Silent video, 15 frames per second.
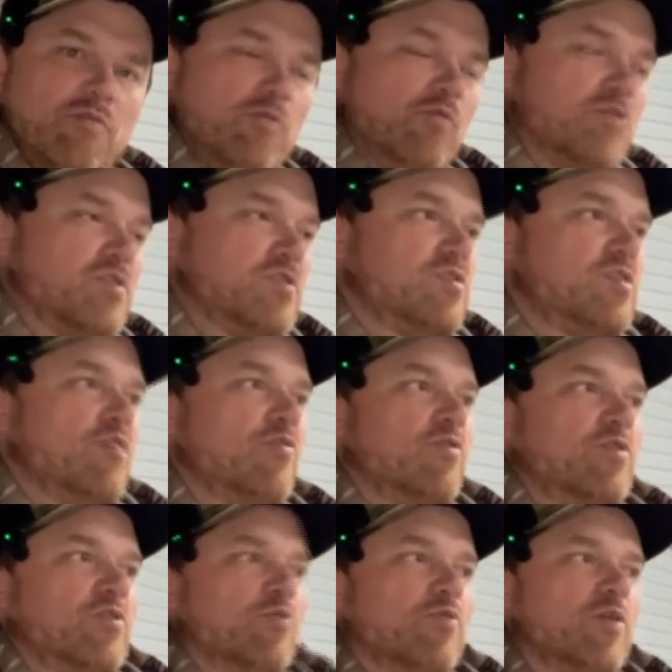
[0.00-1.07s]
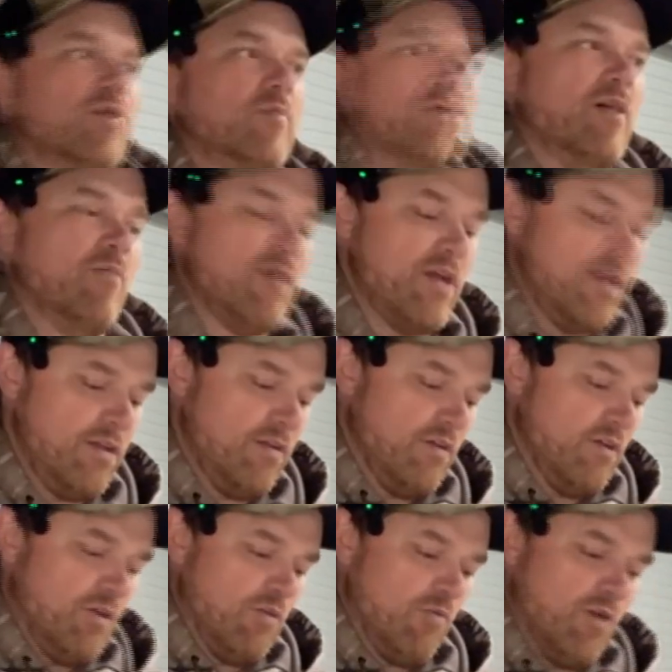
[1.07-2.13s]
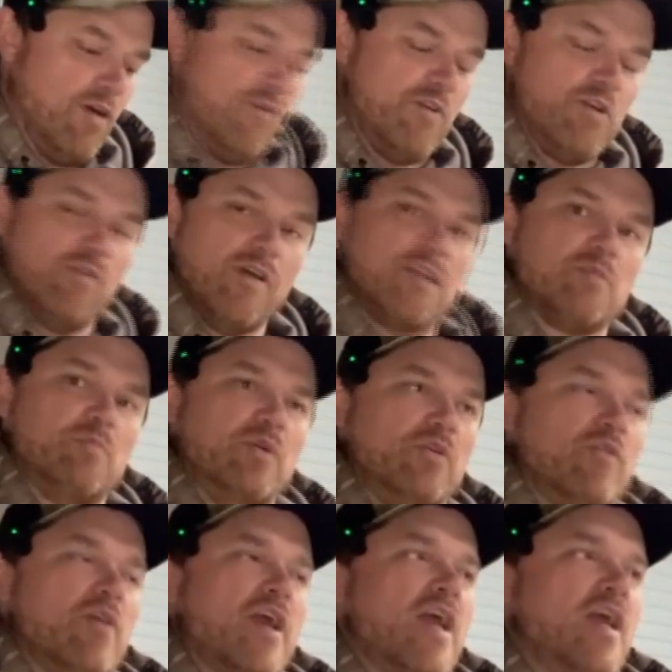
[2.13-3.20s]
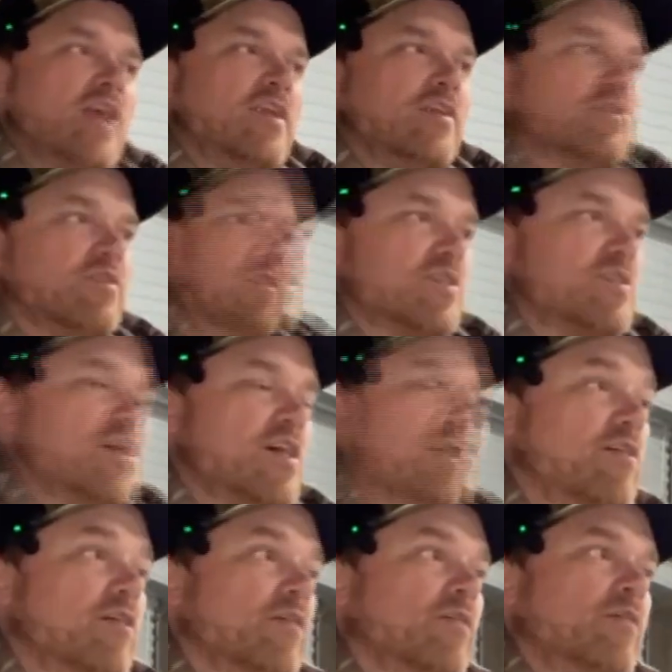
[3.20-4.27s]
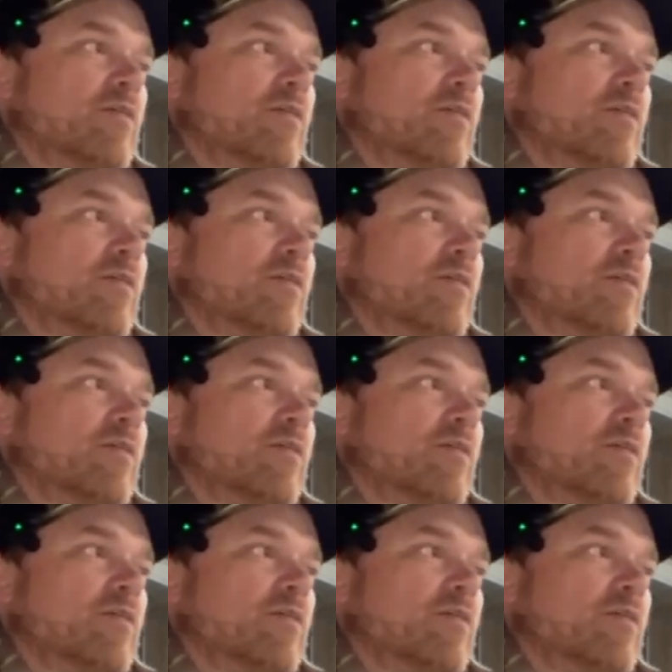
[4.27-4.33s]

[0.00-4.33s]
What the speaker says: the center of the grip. That way, wherever you like to put your hand, it's going to stay there.